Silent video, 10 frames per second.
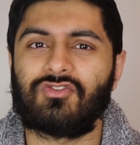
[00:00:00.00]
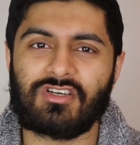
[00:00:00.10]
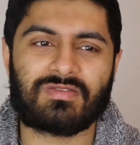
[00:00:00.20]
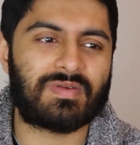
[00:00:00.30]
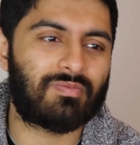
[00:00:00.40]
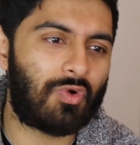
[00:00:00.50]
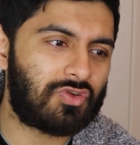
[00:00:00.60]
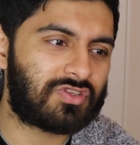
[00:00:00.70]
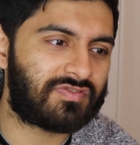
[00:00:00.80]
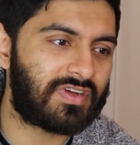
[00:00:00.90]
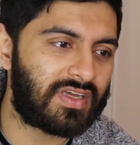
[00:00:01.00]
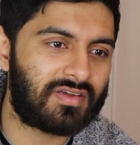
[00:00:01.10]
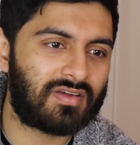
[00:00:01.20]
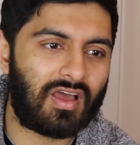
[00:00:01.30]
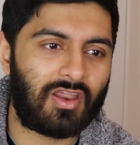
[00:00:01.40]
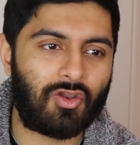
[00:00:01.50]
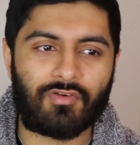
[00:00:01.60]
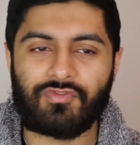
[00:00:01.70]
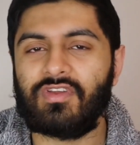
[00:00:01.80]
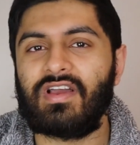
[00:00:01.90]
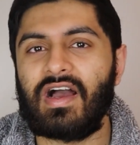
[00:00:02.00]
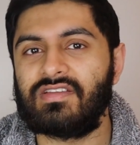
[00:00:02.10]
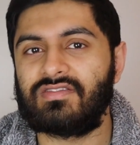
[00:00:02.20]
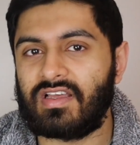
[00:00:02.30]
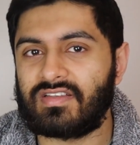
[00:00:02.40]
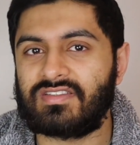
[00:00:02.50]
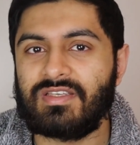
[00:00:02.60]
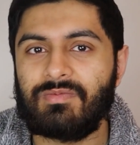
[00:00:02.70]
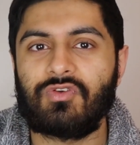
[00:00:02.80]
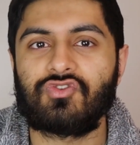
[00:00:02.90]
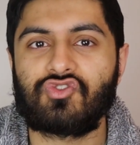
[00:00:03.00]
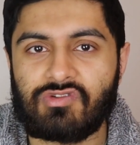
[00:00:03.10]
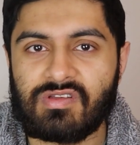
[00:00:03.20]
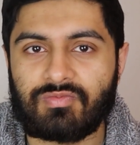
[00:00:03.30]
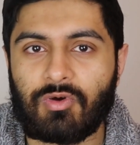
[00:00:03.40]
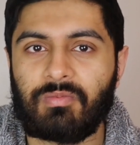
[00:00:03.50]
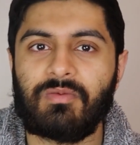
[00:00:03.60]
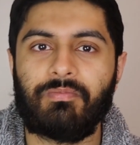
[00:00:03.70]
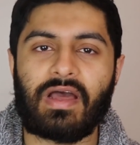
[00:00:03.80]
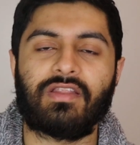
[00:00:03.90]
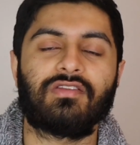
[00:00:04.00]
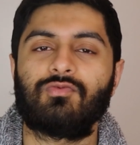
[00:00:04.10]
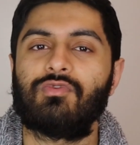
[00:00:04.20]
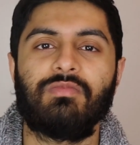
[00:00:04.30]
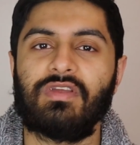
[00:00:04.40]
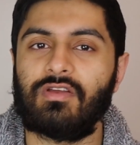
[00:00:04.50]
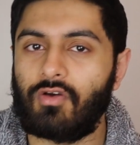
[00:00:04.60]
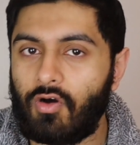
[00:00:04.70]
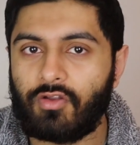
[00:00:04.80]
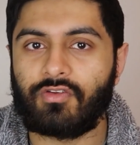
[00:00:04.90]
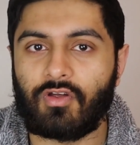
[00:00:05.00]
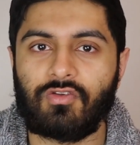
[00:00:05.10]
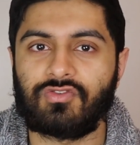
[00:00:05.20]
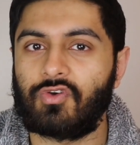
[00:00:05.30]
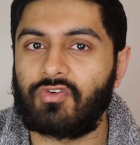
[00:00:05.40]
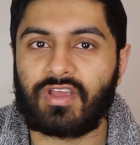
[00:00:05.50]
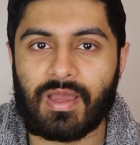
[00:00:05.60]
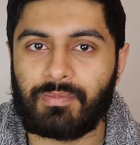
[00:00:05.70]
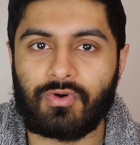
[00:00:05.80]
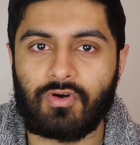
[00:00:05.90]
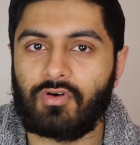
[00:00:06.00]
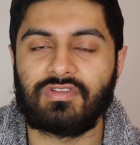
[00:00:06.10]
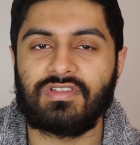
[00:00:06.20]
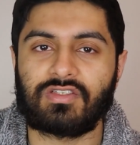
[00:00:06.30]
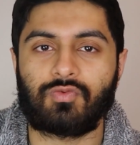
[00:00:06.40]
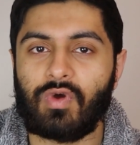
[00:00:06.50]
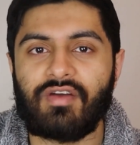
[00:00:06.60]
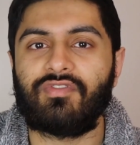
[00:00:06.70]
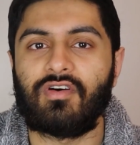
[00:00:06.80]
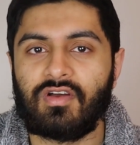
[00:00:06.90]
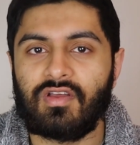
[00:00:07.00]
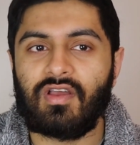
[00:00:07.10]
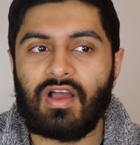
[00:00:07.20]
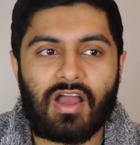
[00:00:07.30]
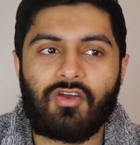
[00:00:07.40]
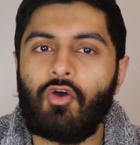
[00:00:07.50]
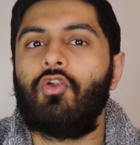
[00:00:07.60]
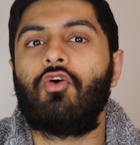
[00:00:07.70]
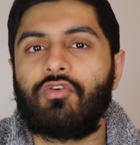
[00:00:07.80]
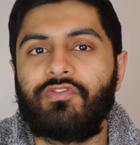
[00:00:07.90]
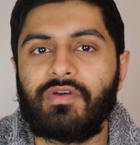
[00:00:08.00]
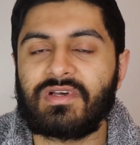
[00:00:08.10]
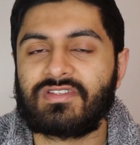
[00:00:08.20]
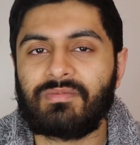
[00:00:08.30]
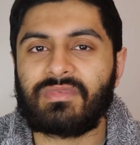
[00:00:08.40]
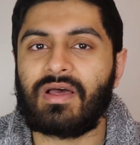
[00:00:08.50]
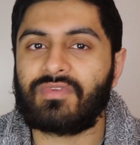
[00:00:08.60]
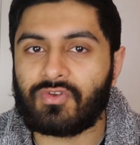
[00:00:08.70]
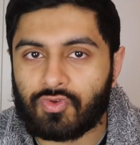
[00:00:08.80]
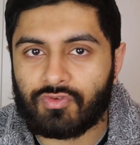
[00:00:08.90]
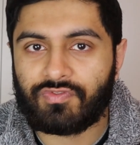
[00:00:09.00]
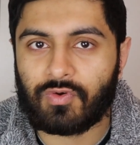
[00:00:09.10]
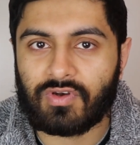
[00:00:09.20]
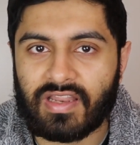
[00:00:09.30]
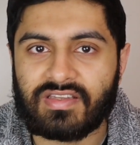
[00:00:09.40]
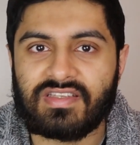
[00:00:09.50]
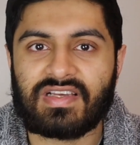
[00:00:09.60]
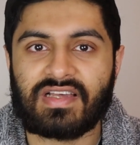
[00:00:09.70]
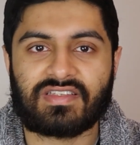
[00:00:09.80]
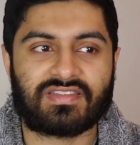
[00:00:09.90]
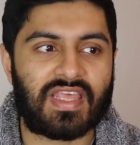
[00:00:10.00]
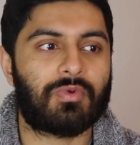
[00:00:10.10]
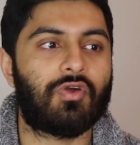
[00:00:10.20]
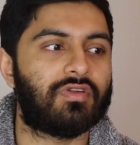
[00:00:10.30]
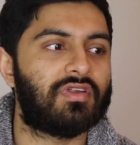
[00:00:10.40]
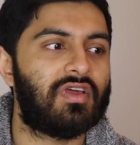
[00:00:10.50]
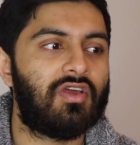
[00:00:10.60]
Trust me, most of it, a lot of you guys that see me on streams probably bants with me on Alonso, Kepa, Ziyech, whatever. I go along with it, but sometimes I do feel like these guys are scapegoated.